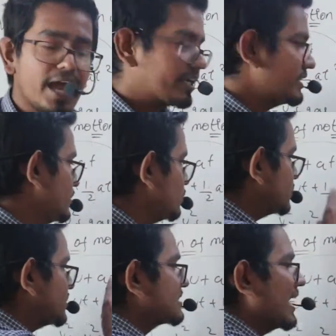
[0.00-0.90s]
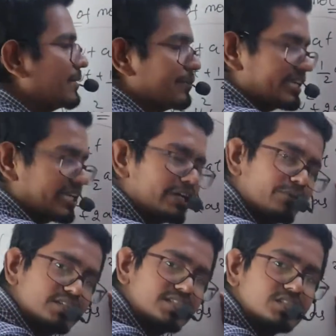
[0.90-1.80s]
I can use these kinematic
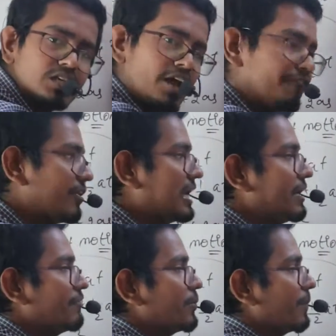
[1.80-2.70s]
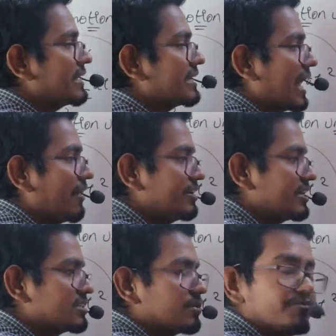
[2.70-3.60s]
equations whenever my
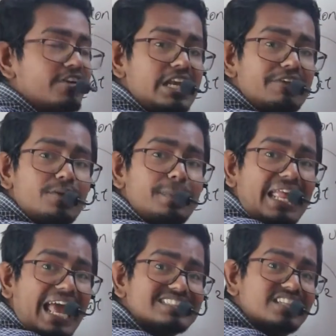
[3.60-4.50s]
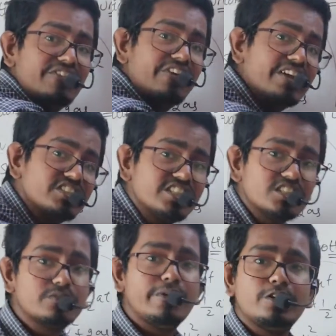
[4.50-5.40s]
acceleration
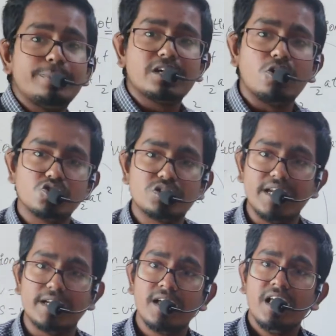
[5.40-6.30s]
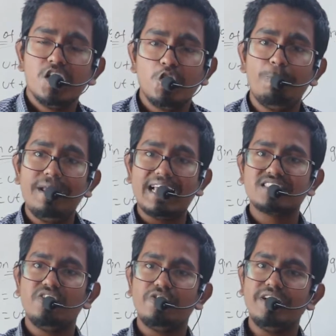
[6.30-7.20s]
is going to be constant. If my
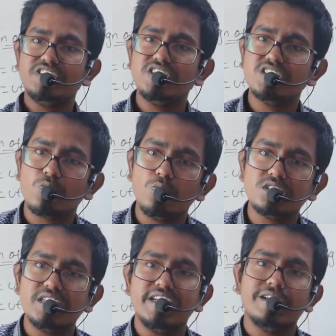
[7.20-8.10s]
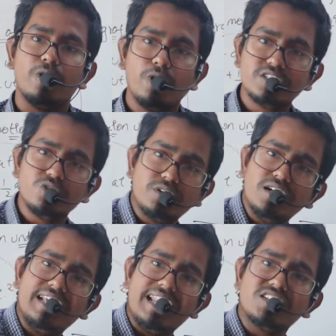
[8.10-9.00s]
acceleration is constant in
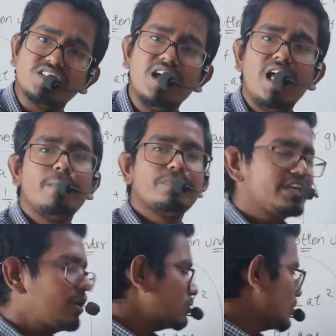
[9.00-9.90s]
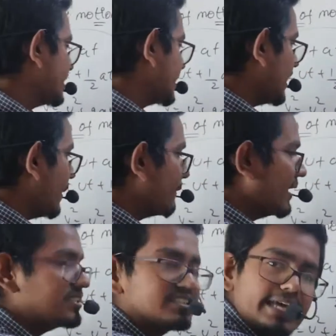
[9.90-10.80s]
horizontal direction, then also I can
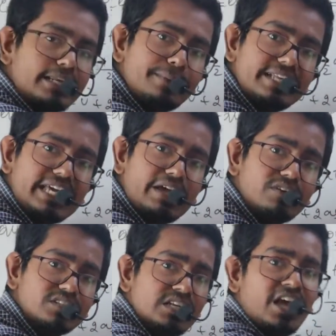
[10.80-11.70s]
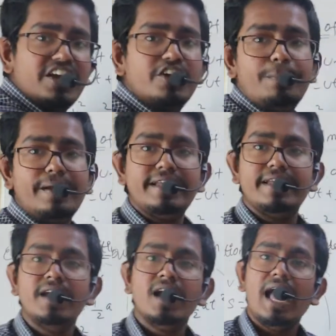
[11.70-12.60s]
apply this kinematic equation. If
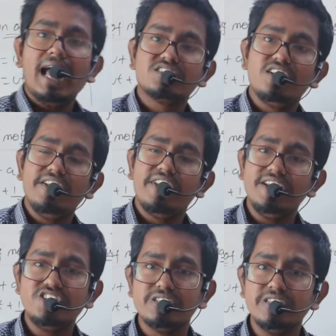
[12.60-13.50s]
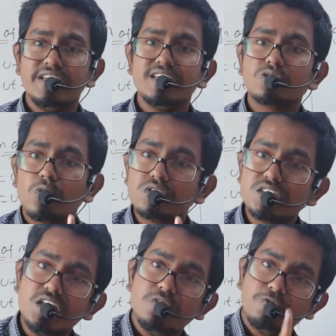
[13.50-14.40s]
my acceleration is
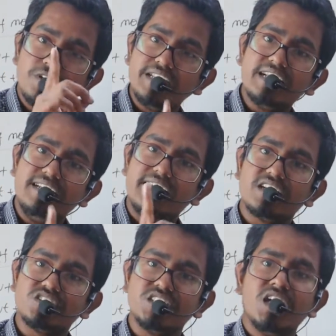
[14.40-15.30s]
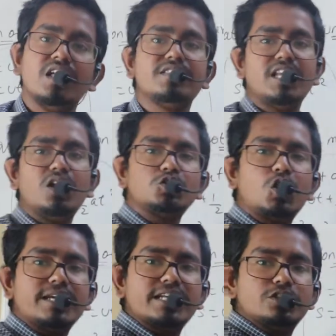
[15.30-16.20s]
constant in vertical direction, then also
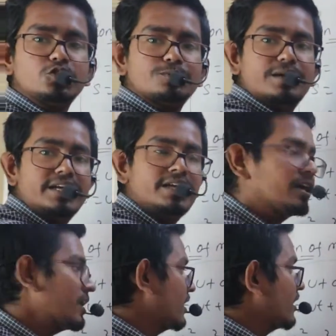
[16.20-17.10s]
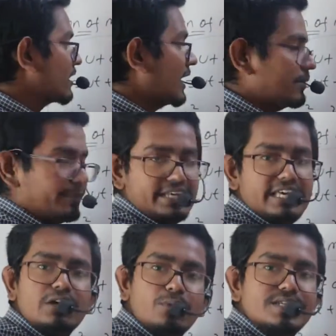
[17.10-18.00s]
I can use my kinematic
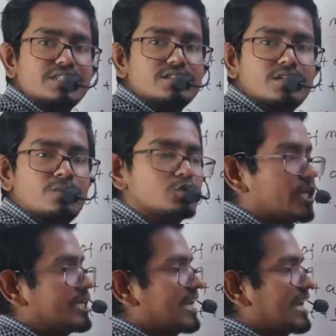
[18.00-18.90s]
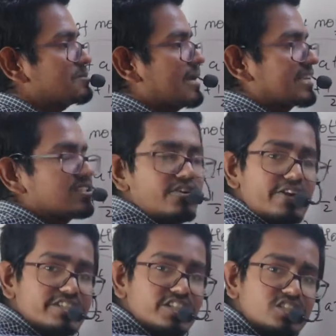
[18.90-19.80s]
equations. So here, as my
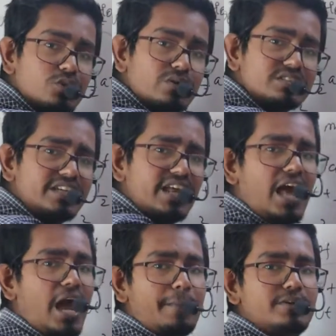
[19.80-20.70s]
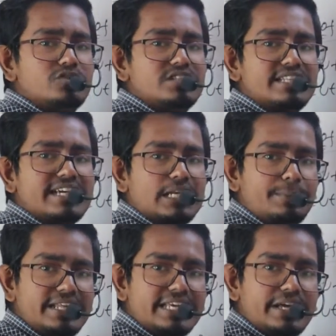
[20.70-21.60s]
acceleration is constant, I am using the
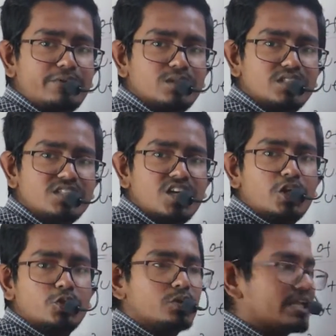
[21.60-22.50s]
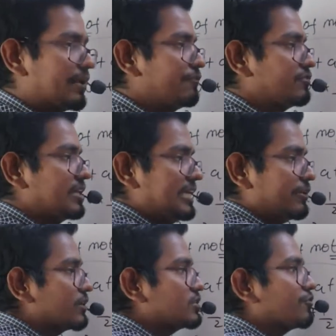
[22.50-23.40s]
kinematic equations to derive the
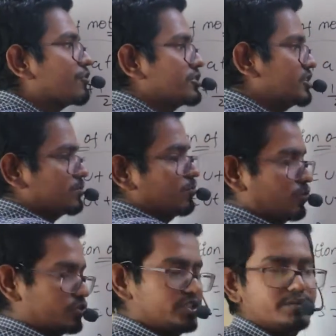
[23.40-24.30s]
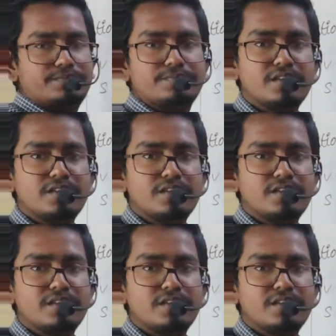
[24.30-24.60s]
equation for this motion.